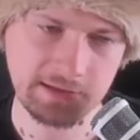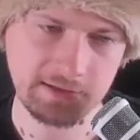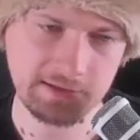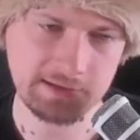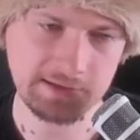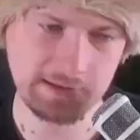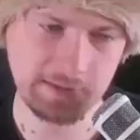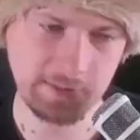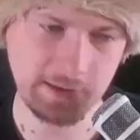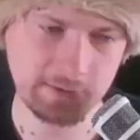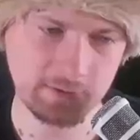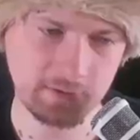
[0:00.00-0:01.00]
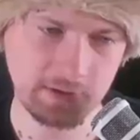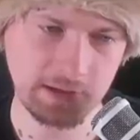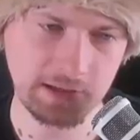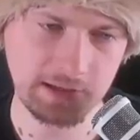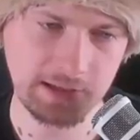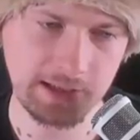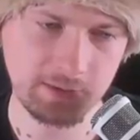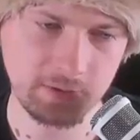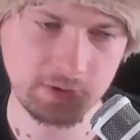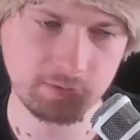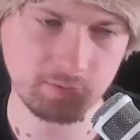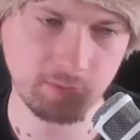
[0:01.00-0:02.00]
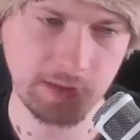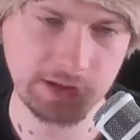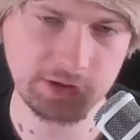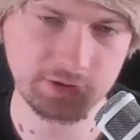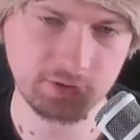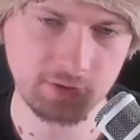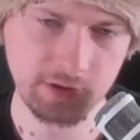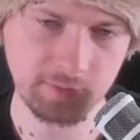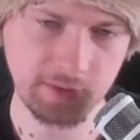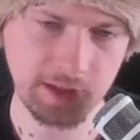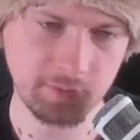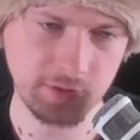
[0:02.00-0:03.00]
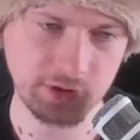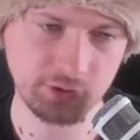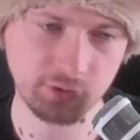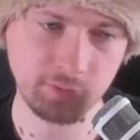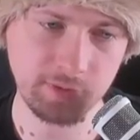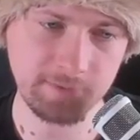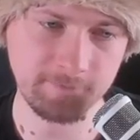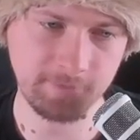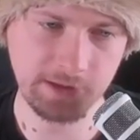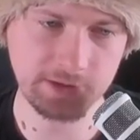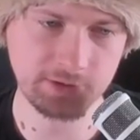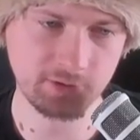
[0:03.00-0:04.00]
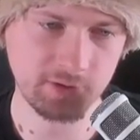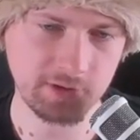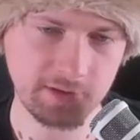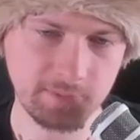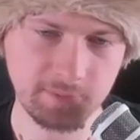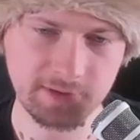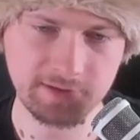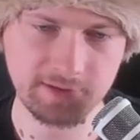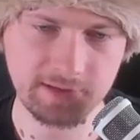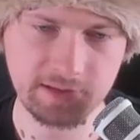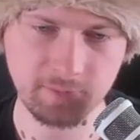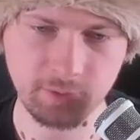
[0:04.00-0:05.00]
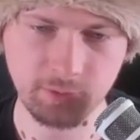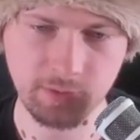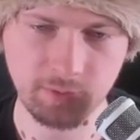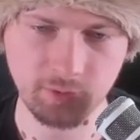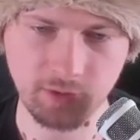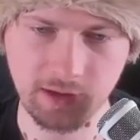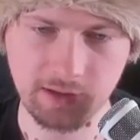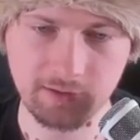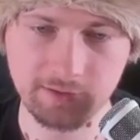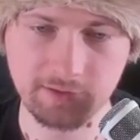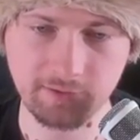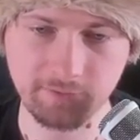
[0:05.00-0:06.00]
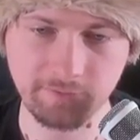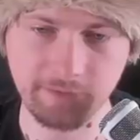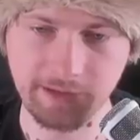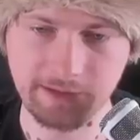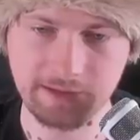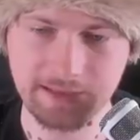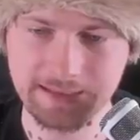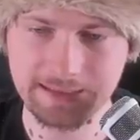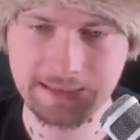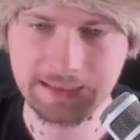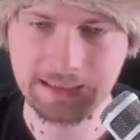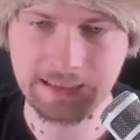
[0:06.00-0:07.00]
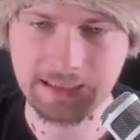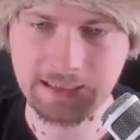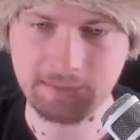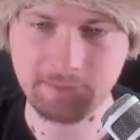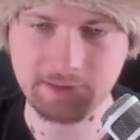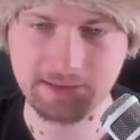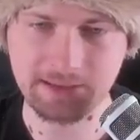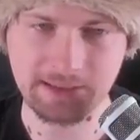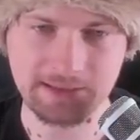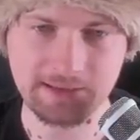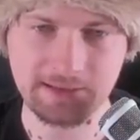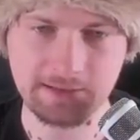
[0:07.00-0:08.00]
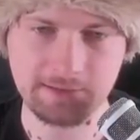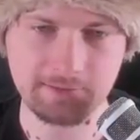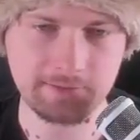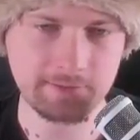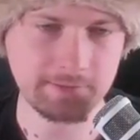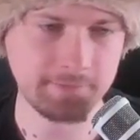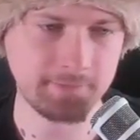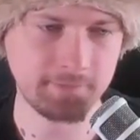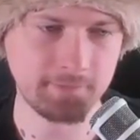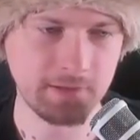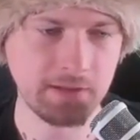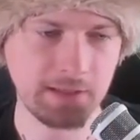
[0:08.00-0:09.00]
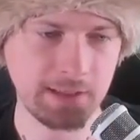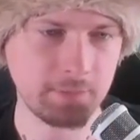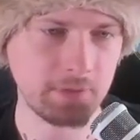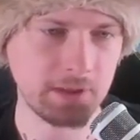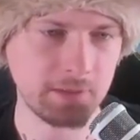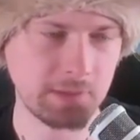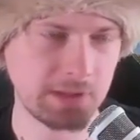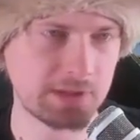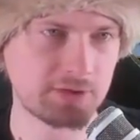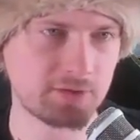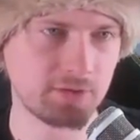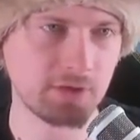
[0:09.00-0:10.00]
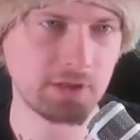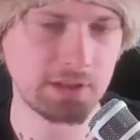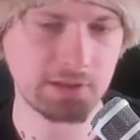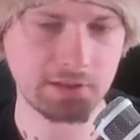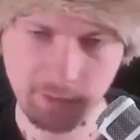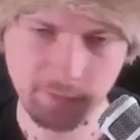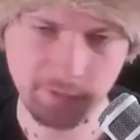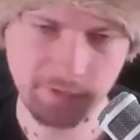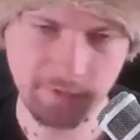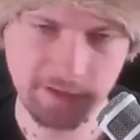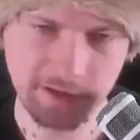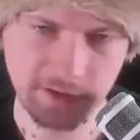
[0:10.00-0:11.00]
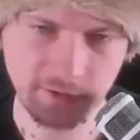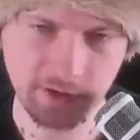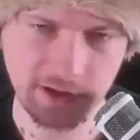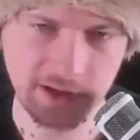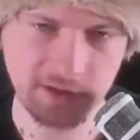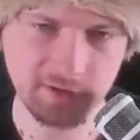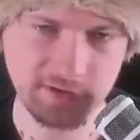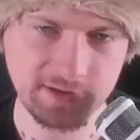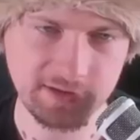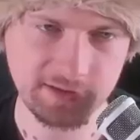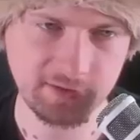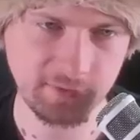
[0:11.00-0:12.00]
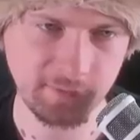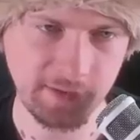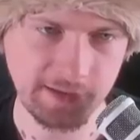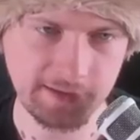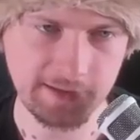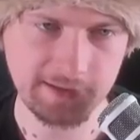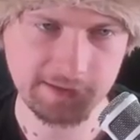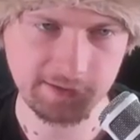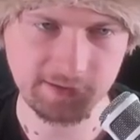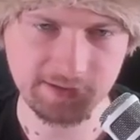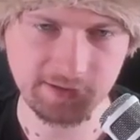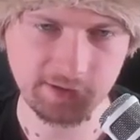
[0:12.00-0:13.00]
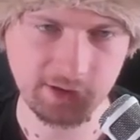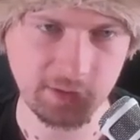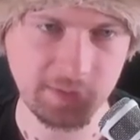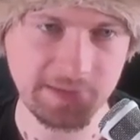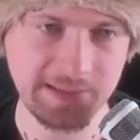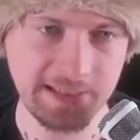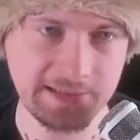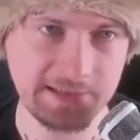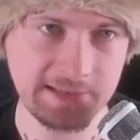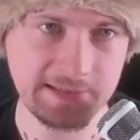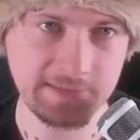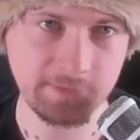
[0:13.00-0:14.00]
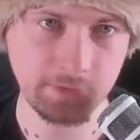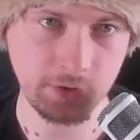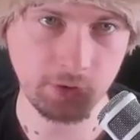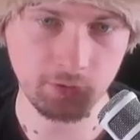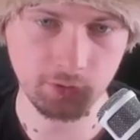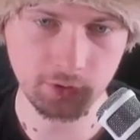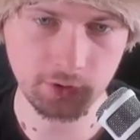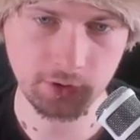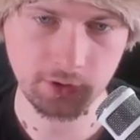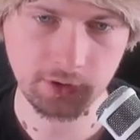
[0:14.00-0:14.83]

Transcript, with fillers: let's see the battle. How much stronger Miami should be? Far stronger. ten percent discipline on morale and on flatland. But I didn't really feel like being much stronger. How about defending on the hills? This is not flatland, so it's not gonna be that easy for a horde.